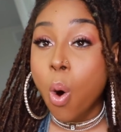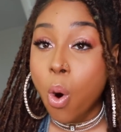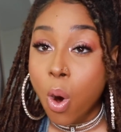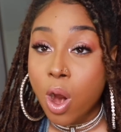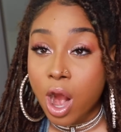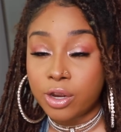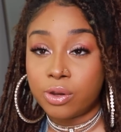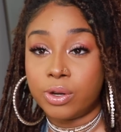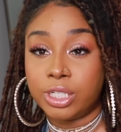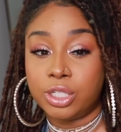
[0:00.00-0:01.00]
Or are you
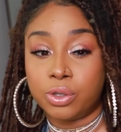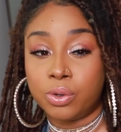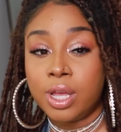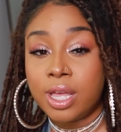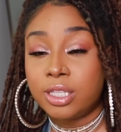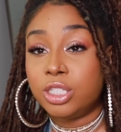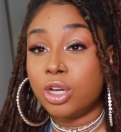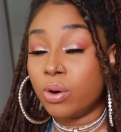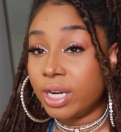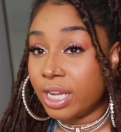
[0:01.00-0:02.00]
going to
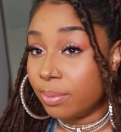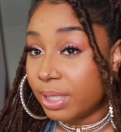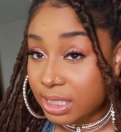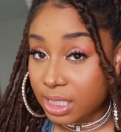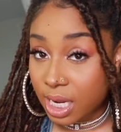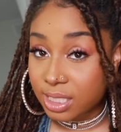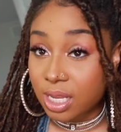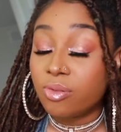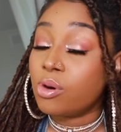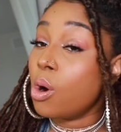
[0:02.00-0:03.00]
donate your Balenciaga stuff?